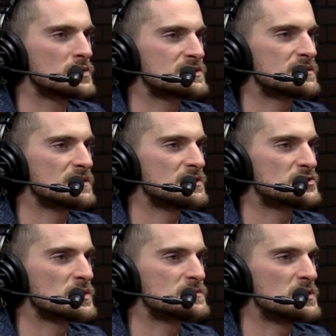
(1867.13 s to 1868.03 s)
What's the thing that
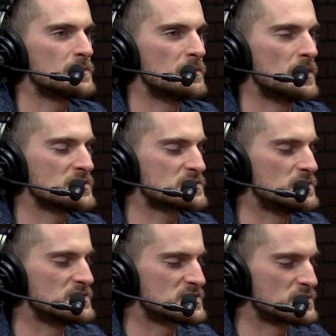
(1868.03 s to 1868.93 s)
trips you up the most
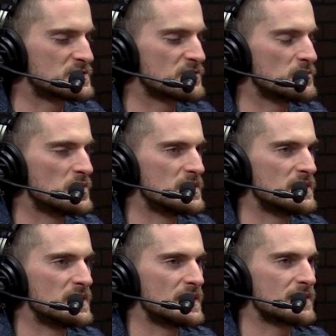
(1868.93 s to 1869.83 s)
when you switch from one
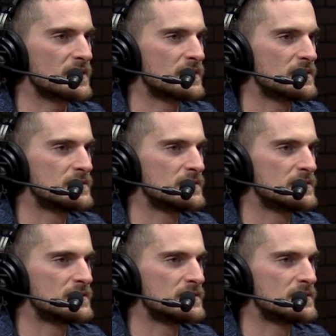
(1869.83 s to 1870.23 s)
to the other?